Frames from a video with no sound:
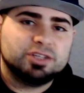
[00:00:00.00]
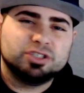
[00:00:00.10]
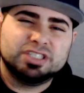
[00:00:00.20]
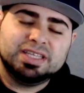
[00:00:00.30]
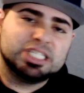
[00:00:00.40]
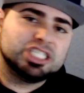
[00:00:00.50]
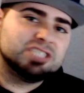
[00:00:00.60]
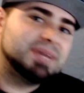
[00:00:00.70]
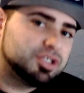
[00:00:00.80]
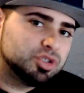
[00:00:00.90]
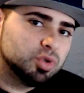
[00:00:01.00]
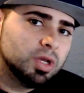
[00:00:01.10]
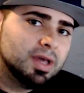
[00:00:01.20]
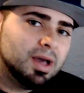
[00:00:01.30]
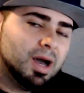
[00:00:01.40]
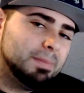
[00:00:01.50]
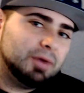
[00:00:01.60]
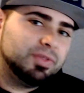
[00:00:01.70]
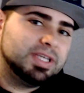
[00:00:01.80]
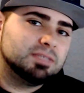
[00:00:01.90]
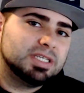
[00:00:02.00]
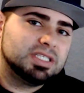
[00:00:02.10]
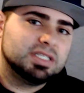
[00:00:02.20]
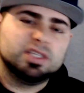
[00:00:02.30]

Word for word: There's nothing special about these missions.